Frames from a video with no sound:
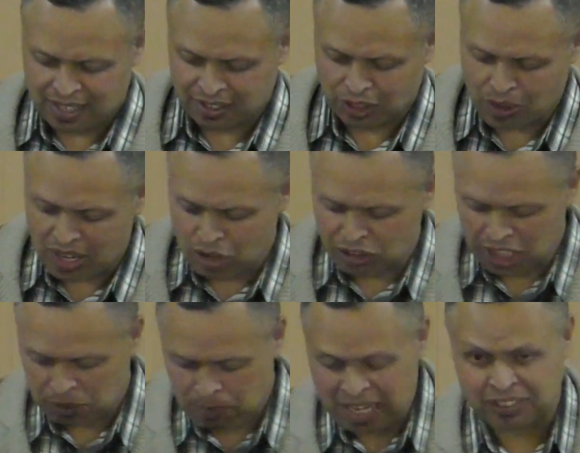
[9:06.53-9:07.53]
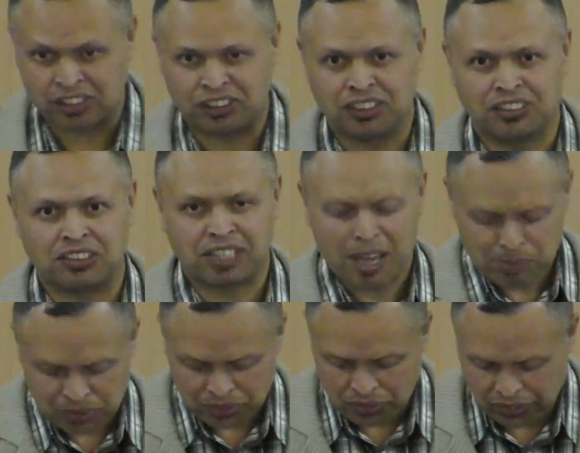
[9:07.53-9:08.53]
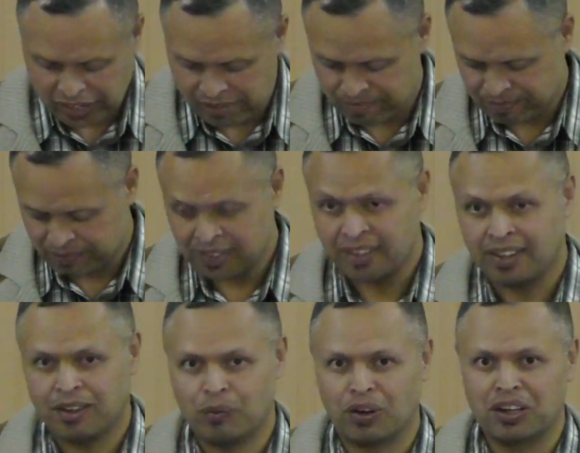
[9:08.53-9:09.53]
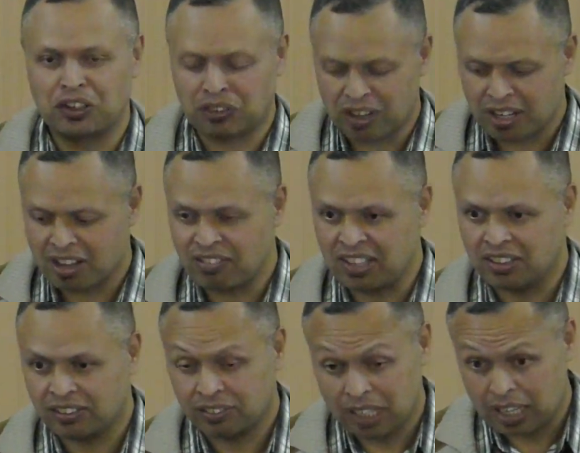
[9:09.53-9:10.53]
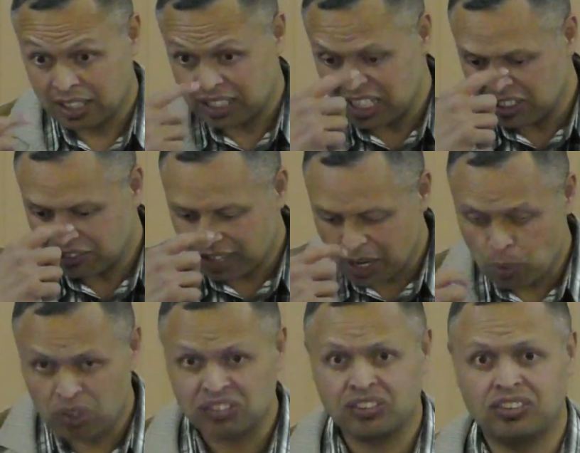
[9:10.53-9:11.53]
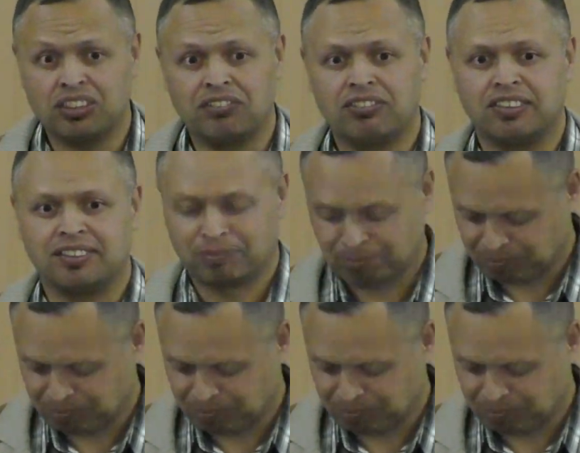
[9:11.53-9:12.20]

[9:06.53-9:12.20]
So, our, uh, our next passage, the same story. We're going to try and ident- identify what's different.